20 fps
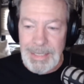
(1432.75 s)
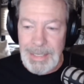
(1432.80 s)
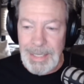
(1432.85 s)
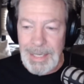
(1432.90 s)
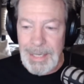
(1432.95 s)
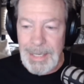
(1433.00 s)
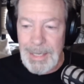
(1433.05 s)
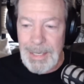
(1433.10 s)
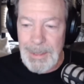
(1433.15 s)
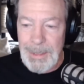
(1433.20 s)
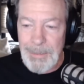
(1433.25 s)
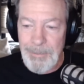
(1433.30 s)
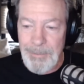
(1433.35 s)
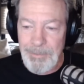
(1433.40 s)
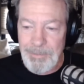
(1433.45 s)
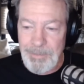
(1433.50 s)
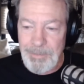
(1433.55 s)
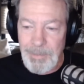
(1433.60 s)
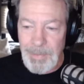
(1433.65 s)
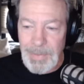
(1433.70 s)

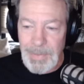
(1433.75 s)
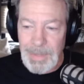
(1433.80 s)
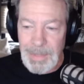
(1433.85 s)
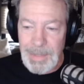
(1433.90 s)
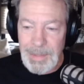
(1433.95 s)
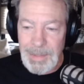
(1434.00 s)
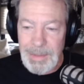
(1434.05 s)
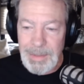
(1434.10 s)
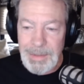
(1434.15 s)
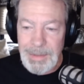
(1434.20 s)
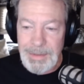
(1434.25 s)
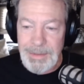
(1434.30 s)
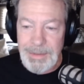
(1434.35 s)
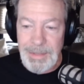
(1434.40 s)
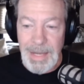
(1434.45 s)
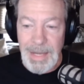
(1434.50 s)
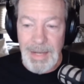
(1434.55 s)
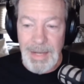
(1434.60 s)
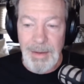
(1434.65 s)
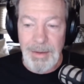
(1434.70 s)

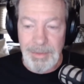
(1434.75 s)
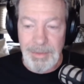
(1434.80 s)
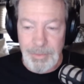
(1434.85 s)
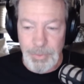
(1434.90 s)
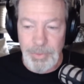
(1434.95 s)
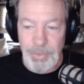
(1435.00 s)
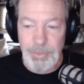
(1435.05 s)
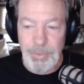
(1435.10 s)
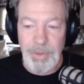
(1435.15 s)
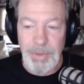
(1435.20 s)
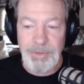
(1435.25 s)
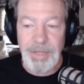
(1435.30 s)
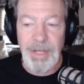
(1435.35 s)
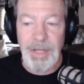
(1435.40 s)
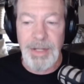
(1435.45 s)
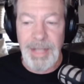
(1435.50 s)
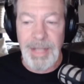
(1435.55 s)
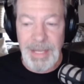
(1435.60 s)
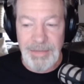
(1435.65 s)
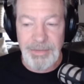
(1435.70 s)
Yeah, Chris
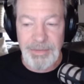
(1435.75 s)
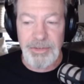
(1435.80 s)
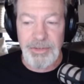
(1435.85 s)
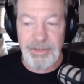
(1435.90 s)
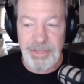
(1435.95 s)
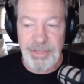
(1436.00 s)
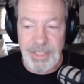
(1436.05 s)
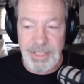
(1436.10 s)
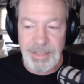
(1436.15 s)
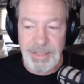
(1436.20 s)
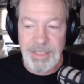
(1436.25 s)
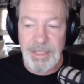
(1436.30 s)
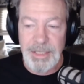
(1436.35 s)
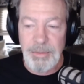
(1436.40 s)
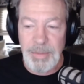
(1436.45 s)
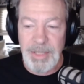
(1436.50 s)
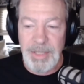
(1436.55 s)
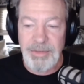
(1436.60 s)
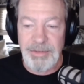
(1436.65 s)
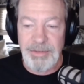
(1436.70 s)
Bartel has a zillion
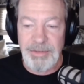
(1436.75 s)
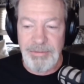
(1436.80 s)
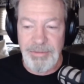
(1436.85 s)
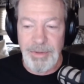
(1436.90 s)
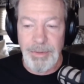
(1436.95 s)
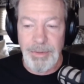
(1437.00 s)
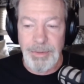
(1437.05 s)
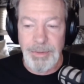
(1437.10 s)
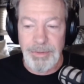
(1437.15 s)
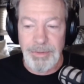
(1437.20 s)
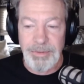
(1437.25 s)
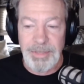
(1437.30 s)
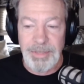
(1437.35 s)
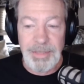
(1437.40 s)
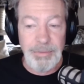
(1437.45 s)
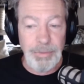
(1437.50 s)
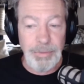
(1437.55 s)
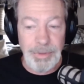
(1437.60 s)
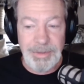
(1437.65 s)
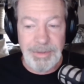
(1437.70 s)
amazing photos. He
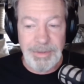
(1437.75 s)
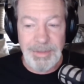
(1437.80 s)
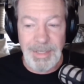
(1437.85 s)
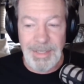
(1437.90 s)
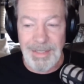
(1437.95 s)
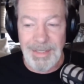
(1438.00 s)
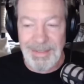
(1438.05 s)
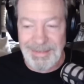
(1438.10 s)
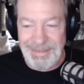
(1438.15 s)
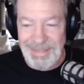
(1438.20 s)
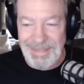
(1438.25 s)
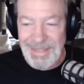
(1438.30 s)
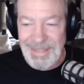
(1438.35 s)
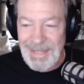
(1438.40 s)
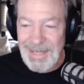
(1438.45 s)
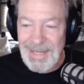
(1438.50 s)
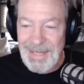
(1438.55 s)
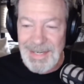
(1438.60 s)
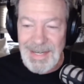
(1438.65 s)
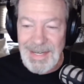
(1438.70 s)
really does.
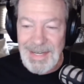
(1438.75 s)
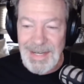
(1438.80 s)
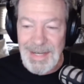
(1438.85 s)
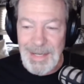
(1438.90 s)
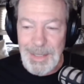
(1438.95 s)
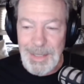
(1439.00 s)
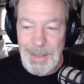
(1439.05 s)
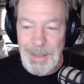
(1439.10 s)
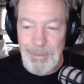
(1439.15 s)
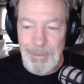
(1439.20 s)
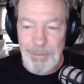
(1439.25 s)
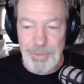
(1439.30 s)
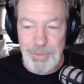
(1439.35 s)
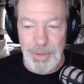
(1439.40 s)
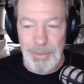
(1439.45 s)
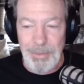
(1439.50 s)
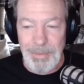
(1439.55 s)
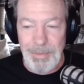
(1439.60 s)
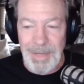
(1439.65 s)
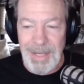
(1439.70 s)

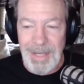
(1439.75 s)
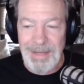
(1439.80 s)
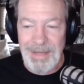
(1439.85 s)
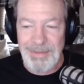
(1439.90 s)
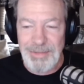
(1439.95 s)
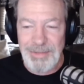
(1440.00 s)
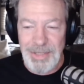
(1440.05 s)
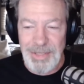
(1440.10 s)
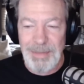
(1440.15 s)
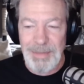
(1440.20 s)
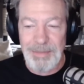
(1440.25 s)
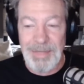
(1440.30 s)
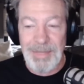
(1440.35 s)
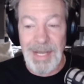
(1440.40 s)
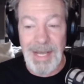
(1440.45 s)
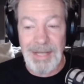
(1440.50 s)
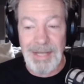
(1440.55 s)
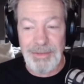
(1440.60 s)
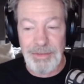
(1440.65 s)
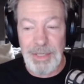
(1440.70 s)
Jim,
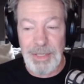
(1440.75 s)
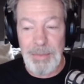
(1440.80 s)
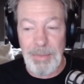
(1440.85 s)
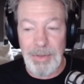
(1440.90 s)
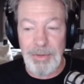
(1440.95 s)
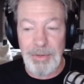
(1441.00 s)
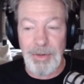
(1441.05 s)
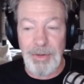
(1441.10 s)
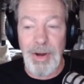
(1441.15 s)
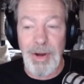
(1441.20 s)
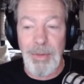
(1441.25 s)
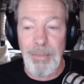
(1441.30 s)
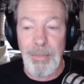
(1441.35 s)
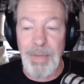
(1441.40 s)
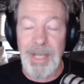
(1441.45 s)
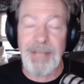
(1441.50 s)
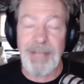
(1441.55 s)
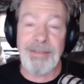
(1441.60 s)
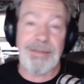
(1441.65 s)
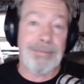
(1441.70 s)
yeah, deep underground
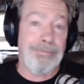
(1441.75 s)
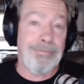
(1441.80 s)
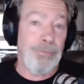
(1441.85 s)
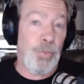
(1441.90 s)
base.